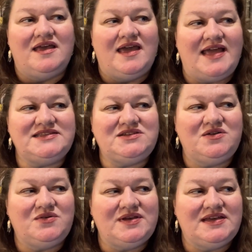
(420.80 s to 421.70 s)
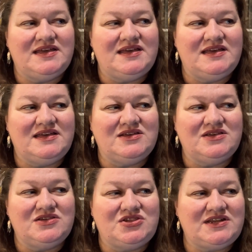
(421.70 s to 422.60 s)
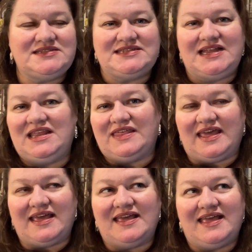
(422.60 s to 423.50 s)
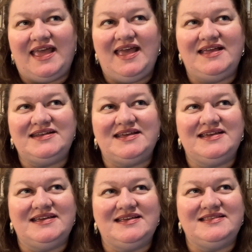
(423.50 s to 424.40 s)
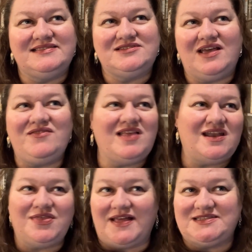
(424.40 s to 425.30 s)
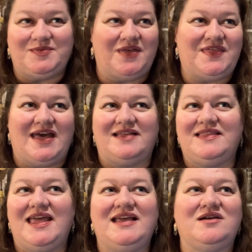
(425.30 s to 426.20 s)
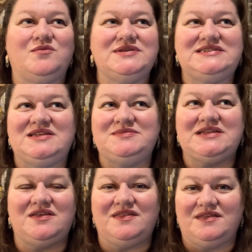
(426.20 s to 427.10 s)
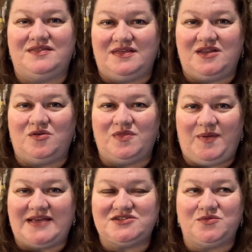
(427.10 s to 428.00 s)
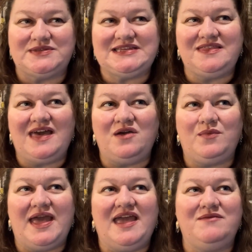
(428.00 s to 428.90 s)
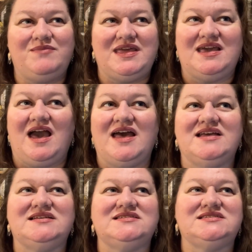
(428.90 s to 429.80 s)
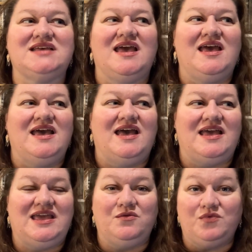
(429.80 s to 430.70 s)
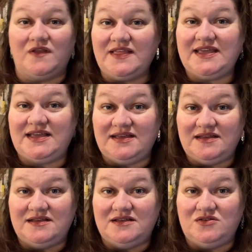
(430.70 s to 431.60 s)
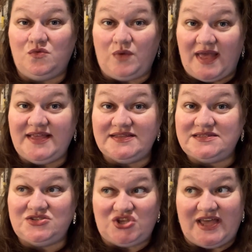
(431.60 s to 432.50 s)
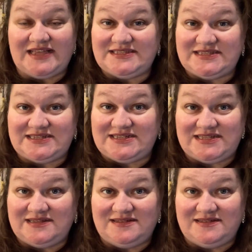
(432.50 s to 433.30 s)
And so she doesn't say anything. And so I have a lot of thoughts about that. Was Dimmesdale, the pastor, was he that way because he really was just